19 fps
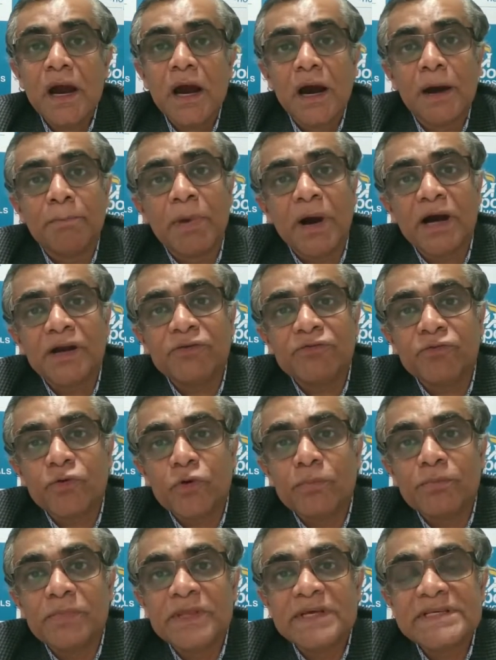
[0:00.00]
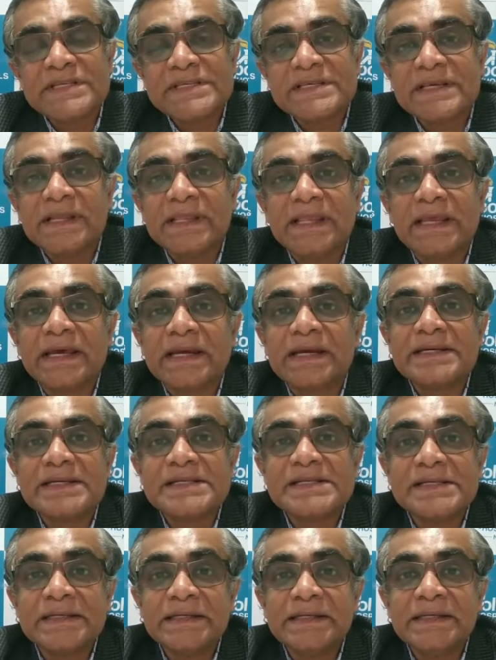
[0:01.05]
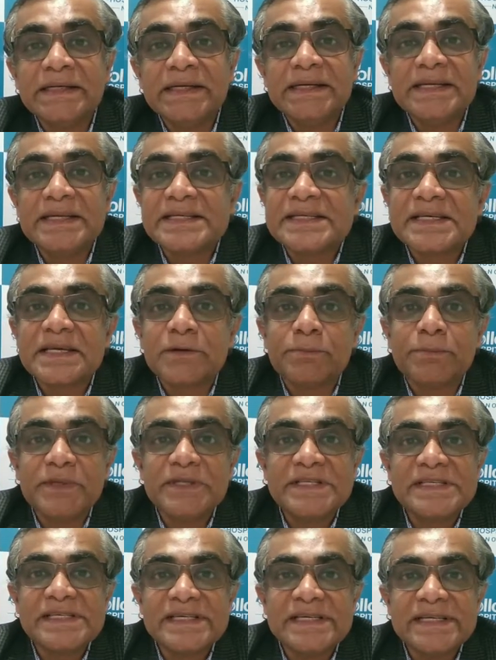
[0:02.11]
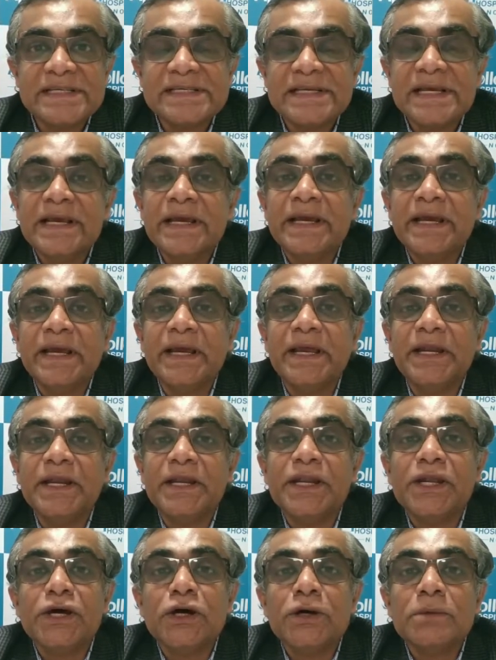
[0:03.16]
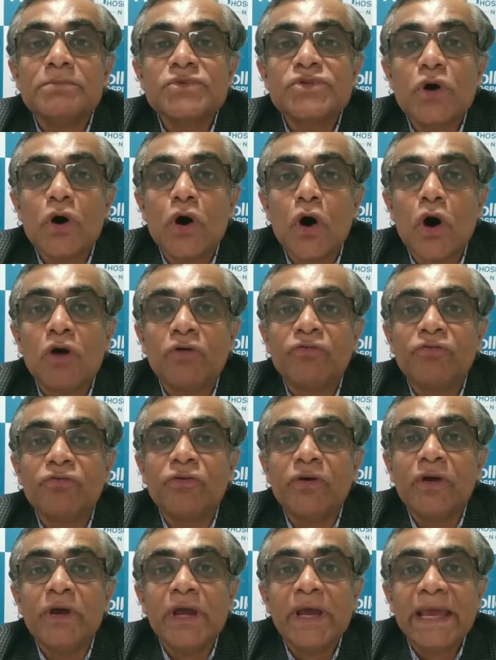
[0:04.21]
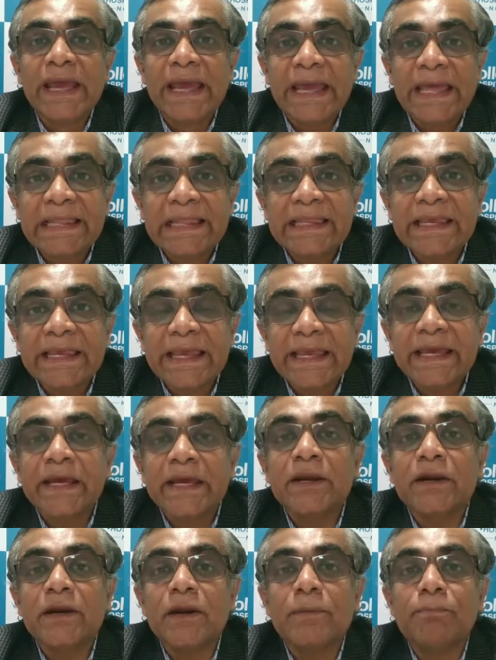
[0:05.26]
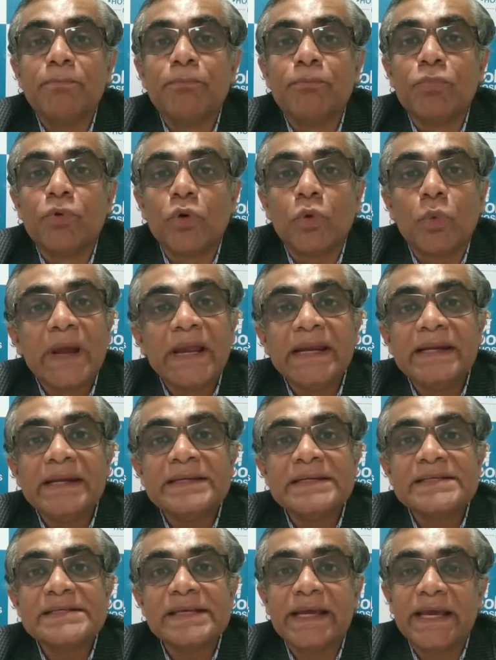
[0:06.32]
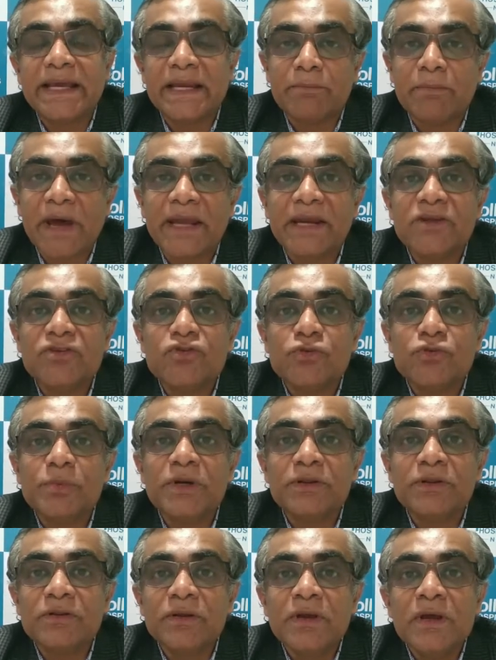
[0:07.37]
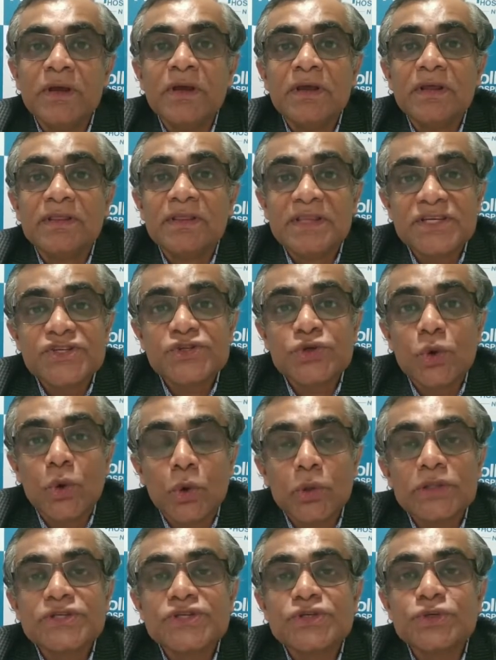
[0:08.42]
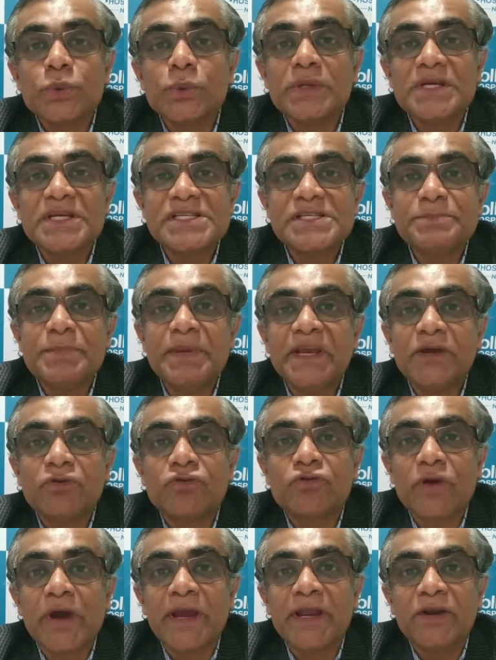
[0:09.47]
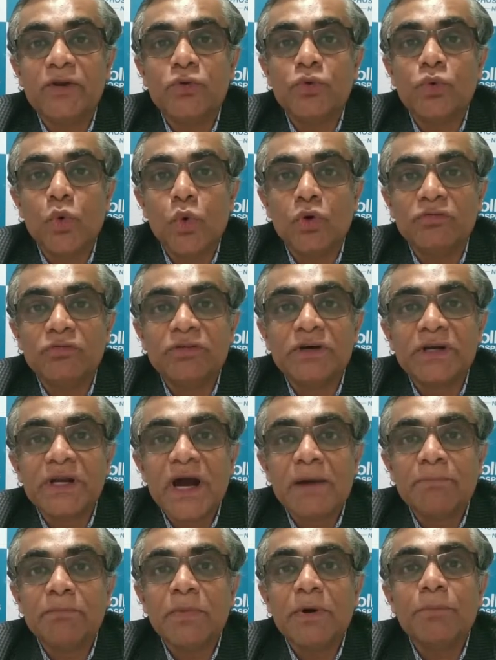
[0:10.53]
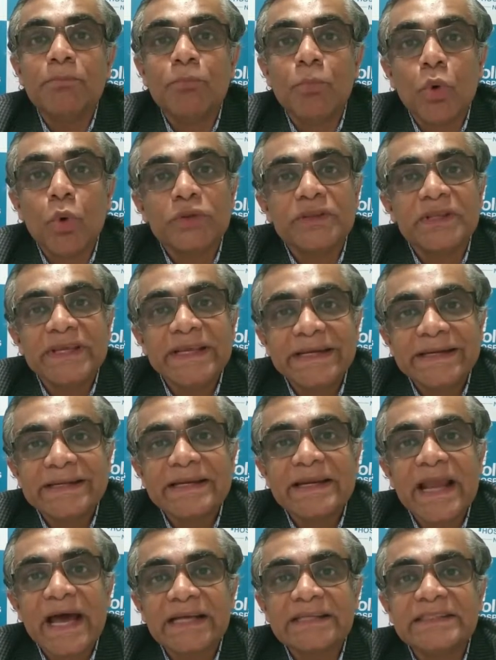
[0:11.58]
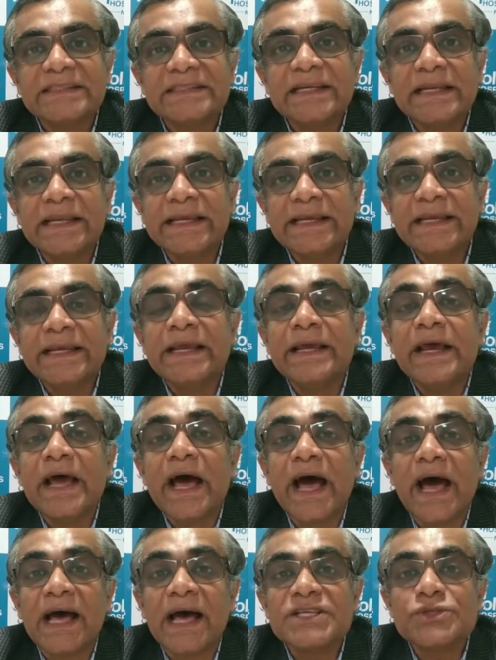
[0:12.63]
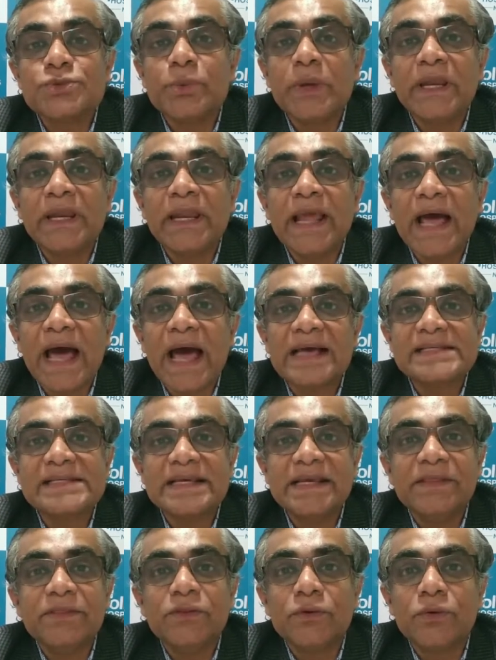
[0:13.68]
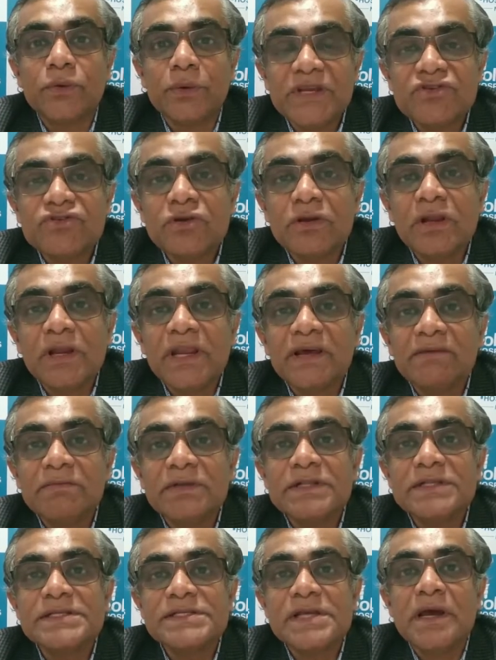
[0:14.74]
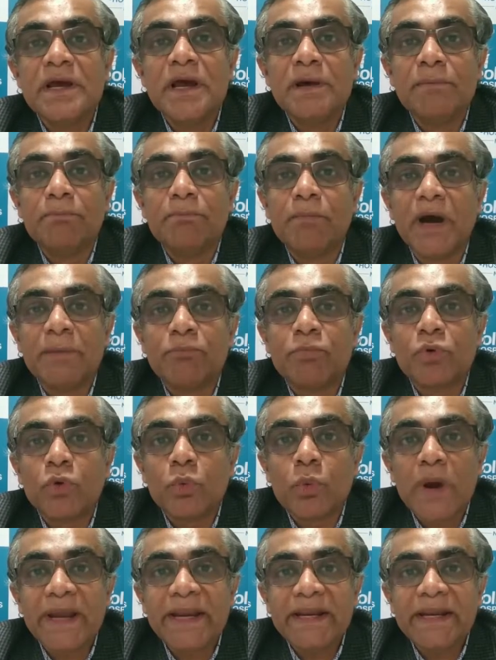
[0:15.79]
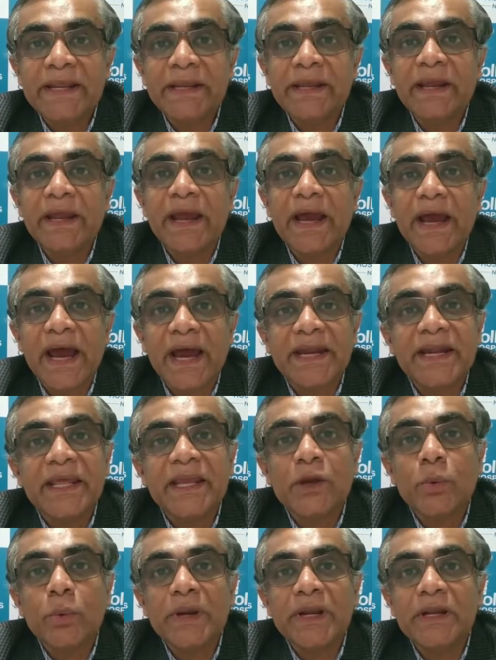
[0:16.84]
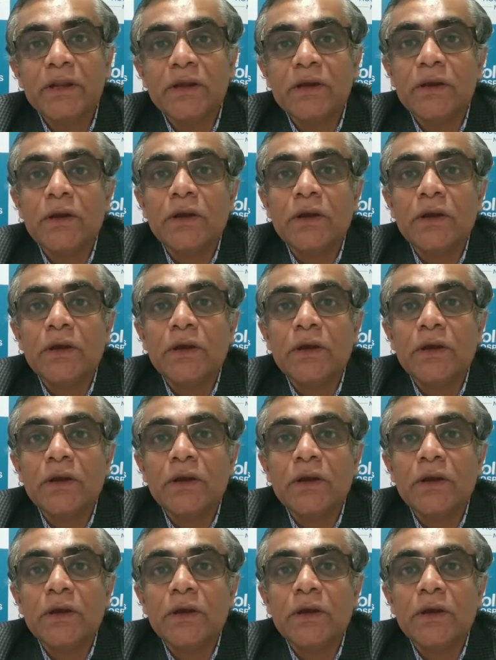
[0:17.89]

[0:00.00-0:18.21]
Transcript: Apart from this, there are certain discrepancies in terms of healthcare providers and management. This also is being tried to overcome both internationally as well as in the regional levels by providing adequate